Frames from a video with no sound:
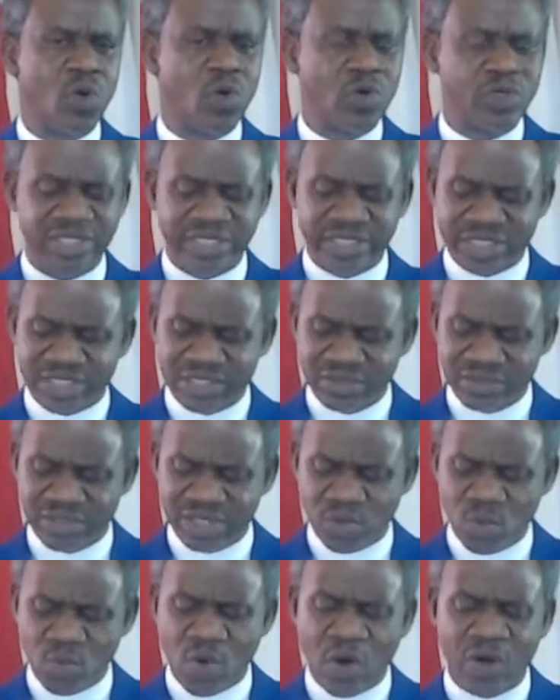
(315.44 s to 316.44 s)
This,
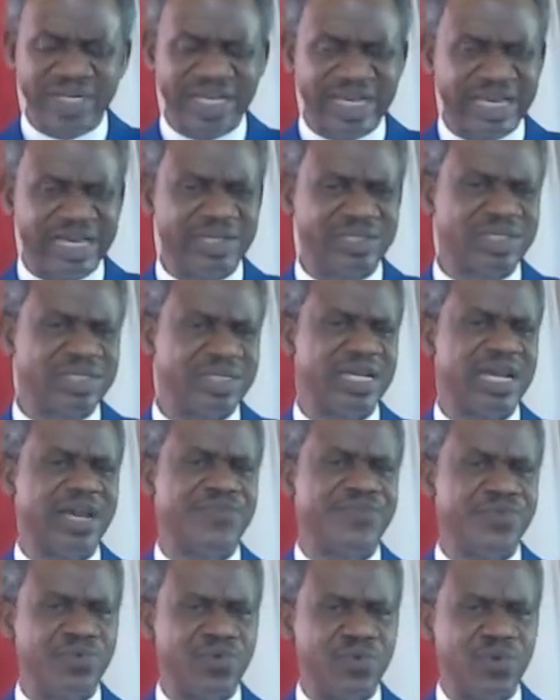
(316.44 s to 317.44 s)
the word health here,
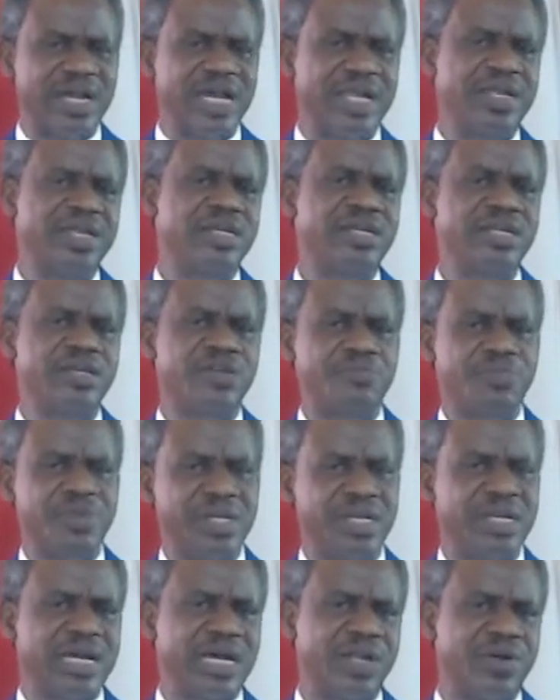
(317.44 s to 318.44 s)
if you look at the Greek
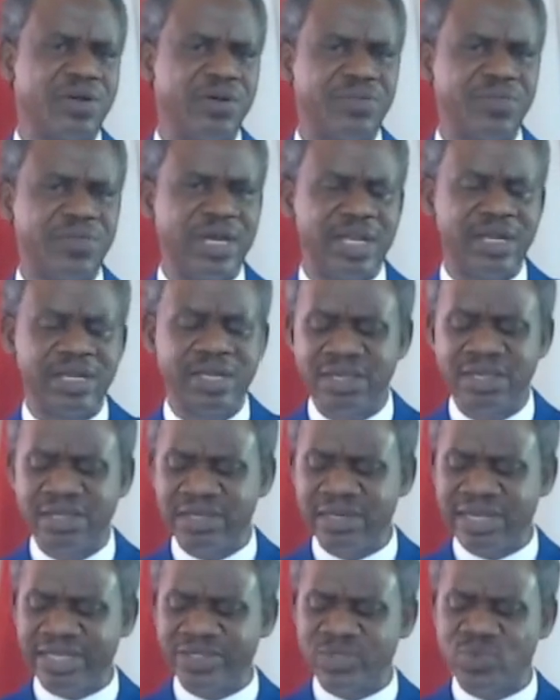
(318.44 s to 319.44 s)
meaning and all that,
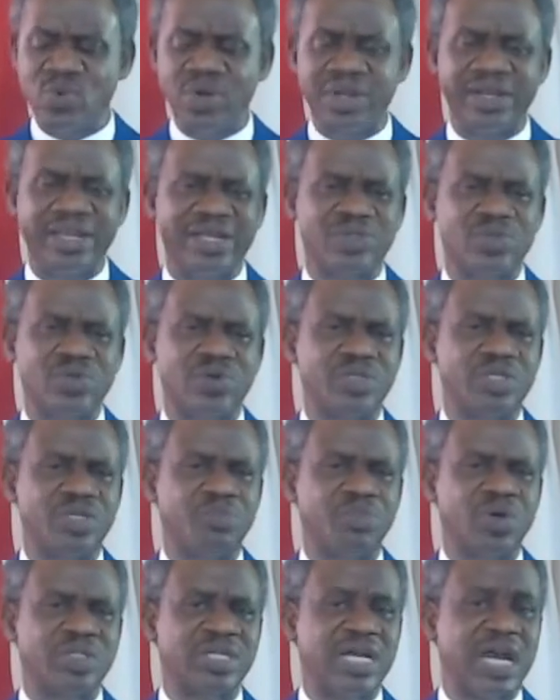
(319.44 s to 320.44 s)
there's one that talks
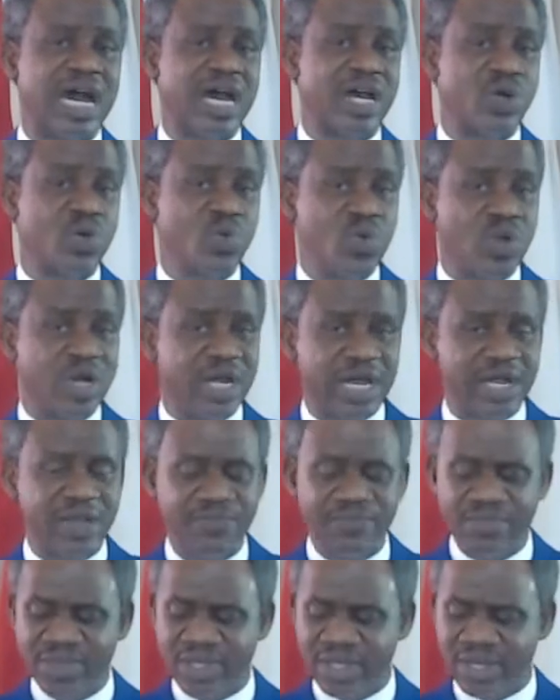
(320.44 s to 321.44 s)
about aruka.
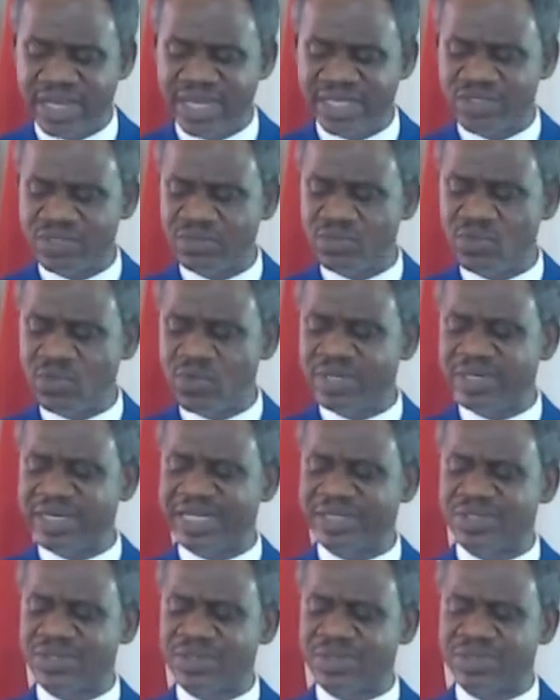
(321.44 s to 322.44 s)
There's one
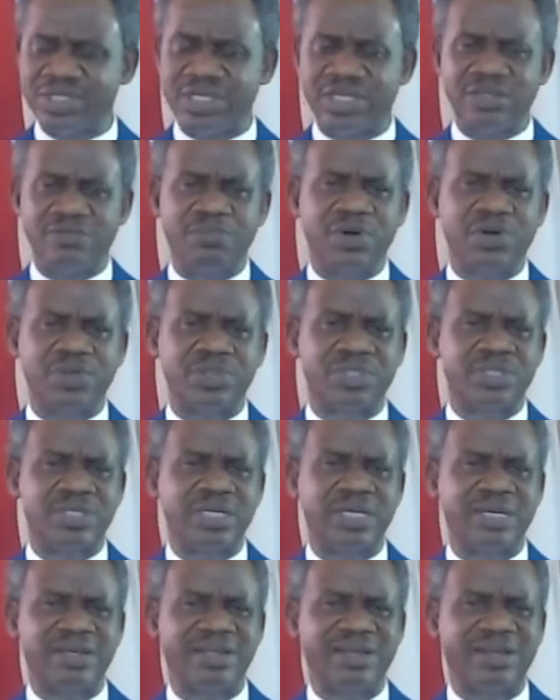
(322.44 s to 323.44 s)
that talks about
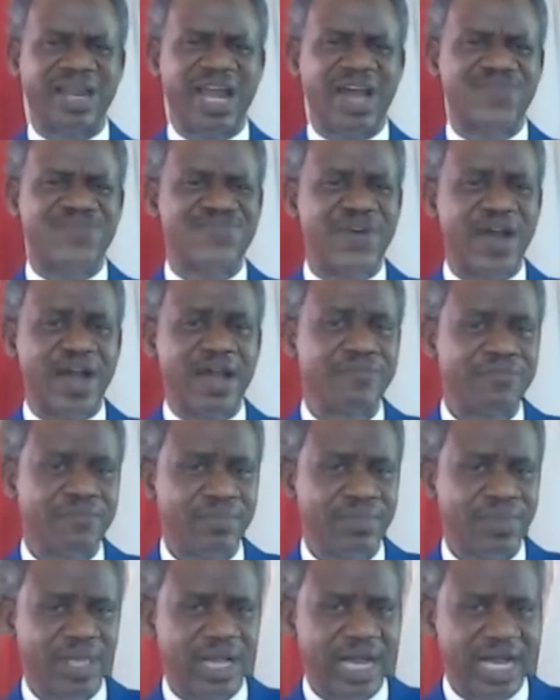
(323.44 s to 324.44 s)
rafa.
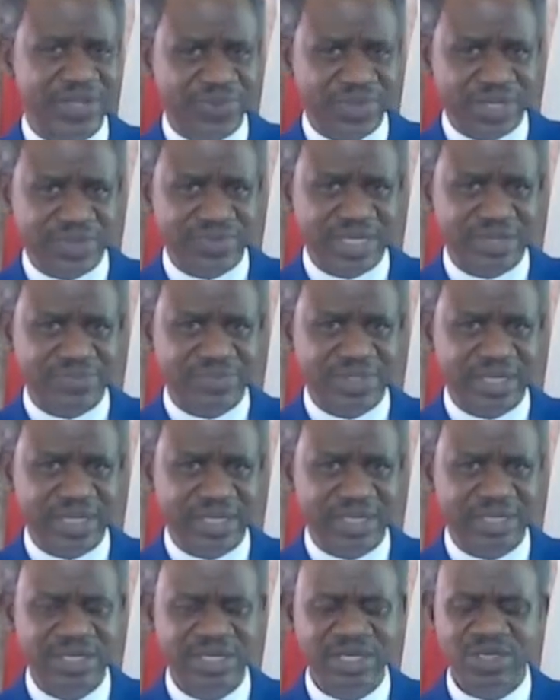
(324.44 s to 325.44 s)
Are you getting what I'm
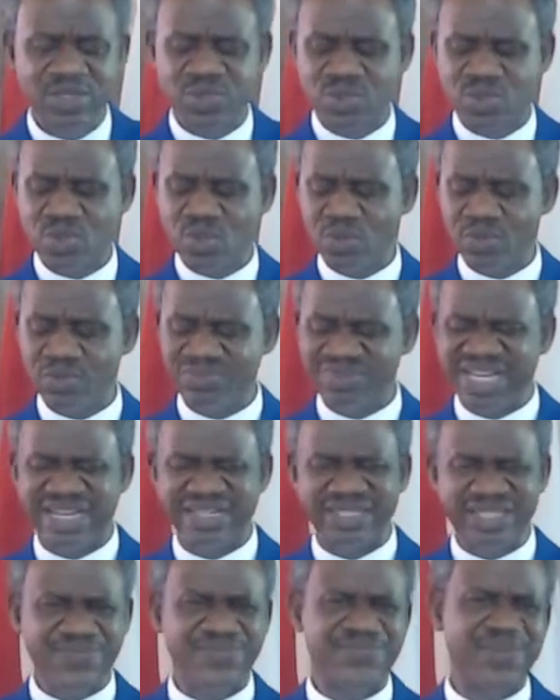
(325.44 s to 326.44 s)
saying? So they
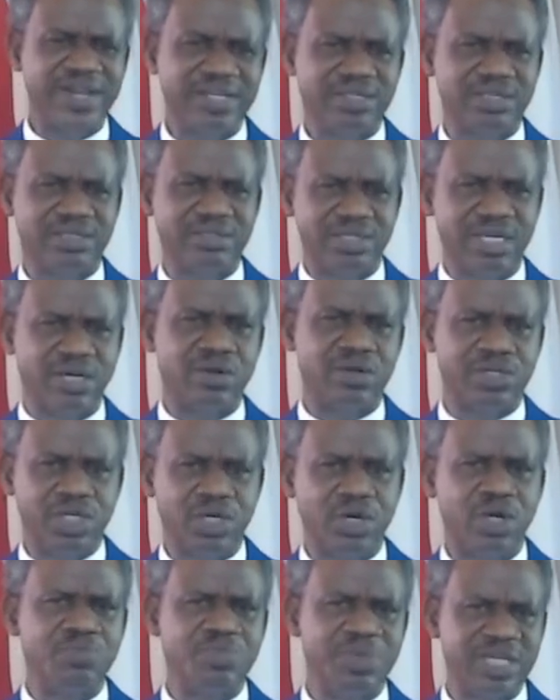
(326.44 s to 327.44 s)
are different. They
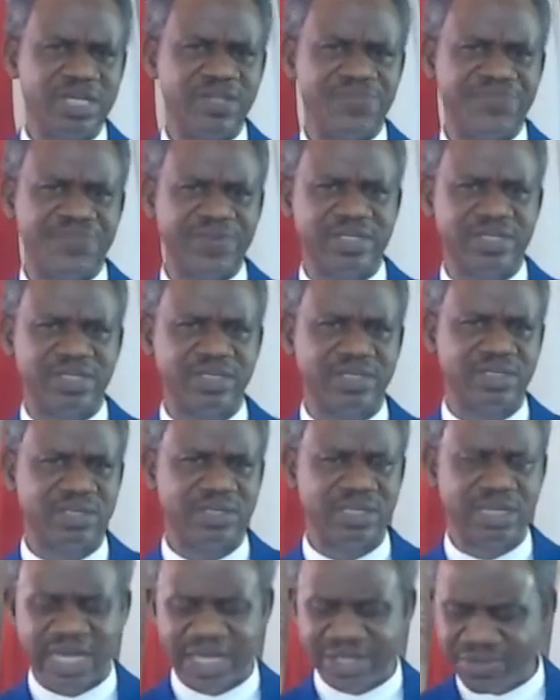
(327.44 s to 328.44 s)
all mean different
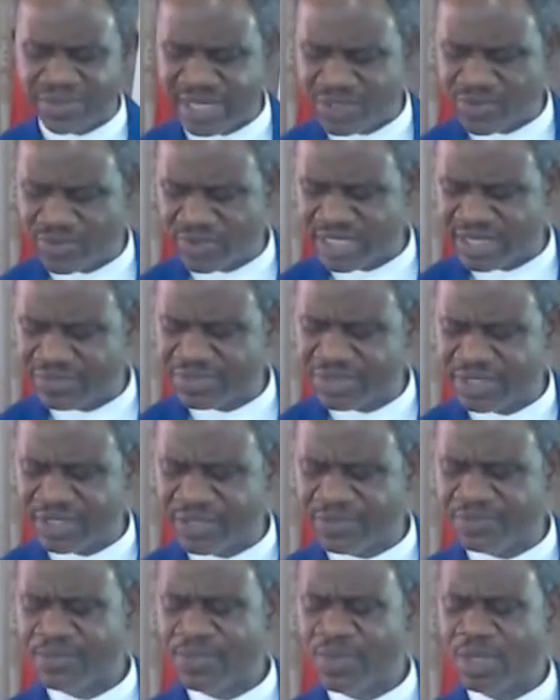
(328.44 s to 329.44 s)
things. Are you getting what I'm
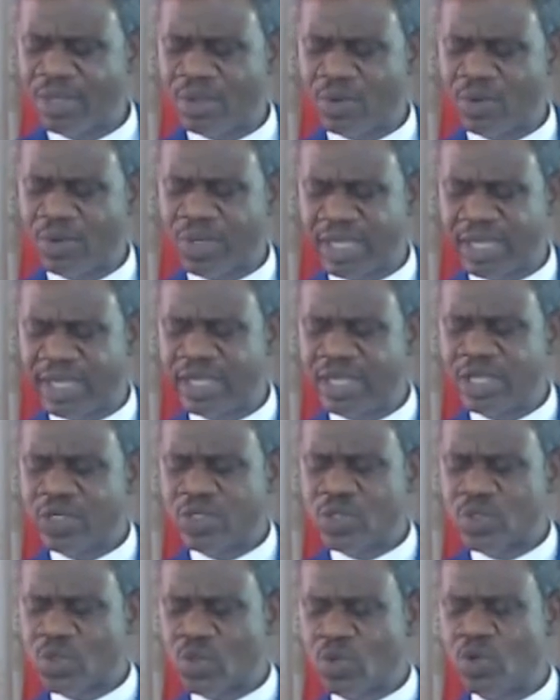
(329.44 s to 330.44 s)
saying? Okay.
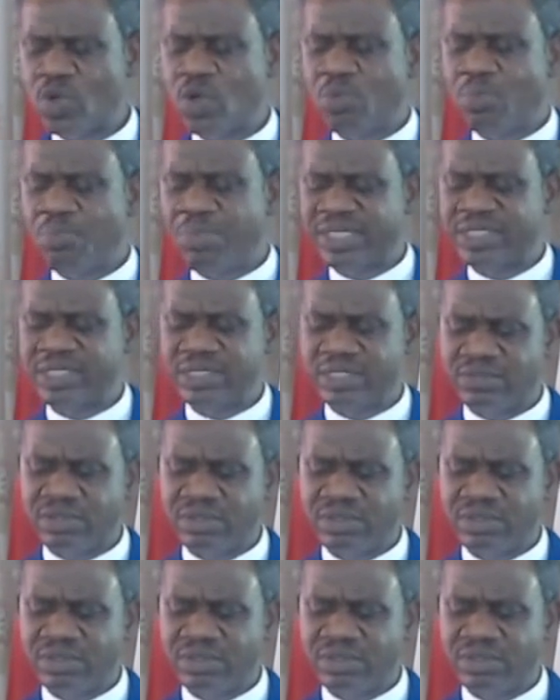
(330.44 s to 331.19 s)
So, but